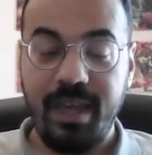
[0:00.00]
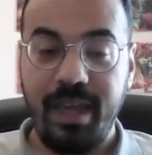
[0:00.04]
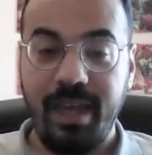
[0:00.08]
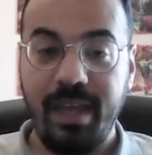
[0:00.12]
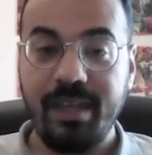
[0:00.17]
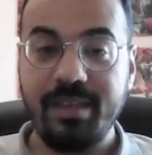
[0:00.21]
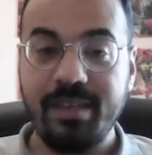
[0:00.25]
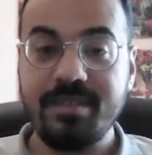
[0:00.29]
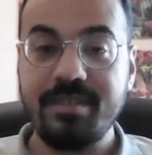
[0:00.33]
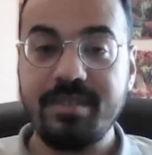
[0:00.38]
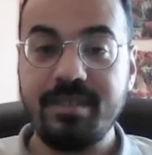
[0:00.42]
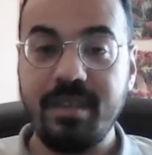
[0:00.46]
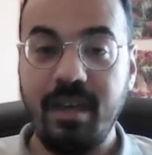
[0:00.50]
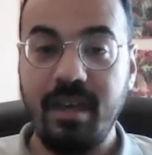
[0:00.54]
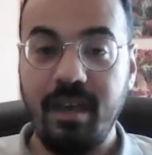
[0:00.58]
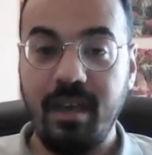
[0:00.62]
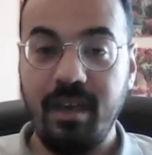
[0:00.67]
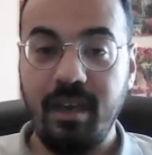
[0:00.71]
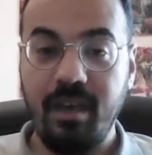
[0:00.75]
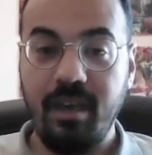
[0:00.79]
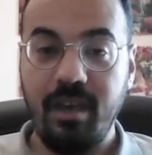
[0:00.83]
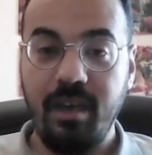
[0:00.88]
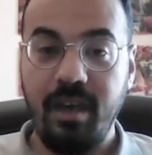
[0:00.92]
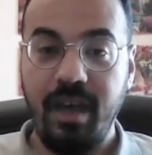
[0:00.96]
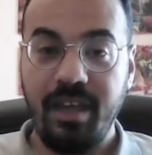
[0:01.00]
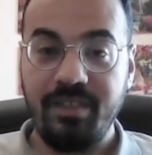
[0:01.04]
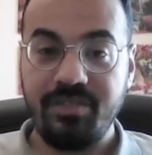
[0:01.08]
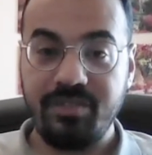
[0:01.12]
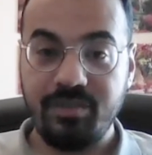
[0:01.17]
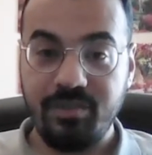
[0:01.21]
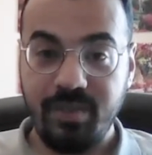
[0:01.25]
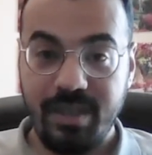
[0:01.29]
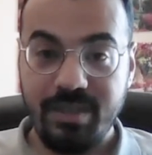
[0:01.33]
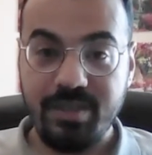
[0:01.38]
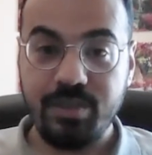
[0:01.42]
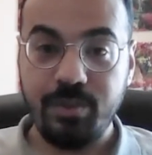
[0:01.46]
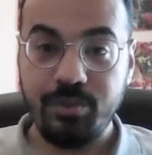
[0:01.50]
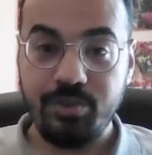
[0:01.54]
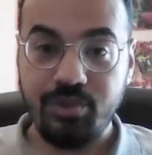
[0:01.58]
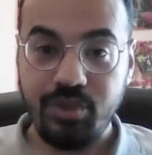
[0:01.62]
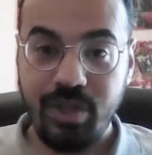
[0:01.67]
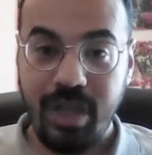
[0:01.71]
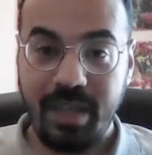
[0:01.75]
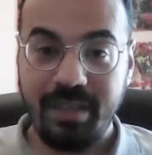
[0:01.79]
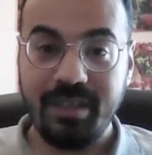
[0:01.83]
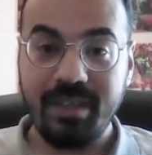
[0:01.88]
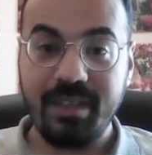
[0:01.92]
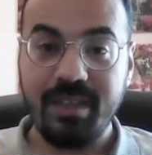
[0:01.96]
as a
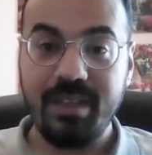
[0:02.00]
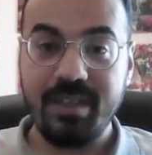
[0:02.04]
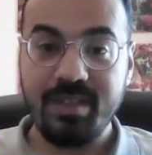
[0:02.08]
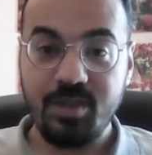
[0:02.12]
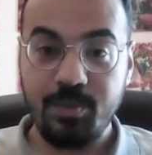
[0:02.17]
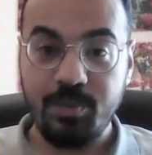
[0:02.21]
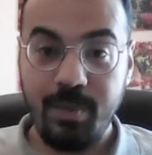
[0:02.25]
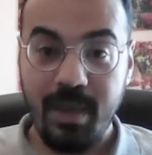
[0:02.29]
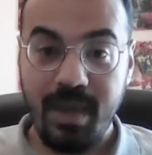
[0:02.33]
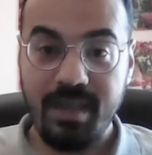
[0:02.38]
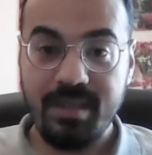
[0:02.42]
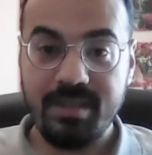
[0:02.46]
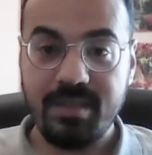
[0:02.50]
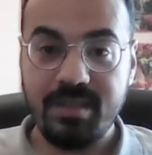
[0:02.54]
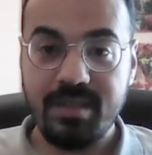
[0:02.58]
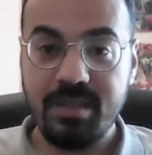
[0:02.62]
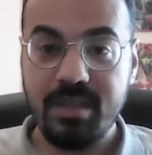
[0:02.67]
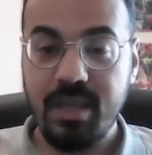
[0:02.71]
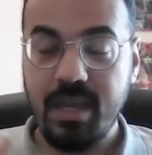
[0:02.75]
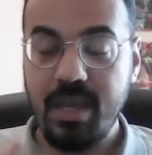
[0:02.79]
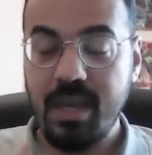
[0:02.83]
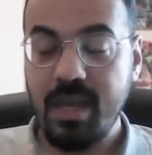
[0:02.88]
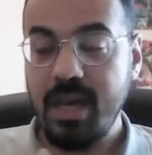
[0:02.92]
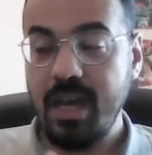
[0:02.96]
transoceanic space.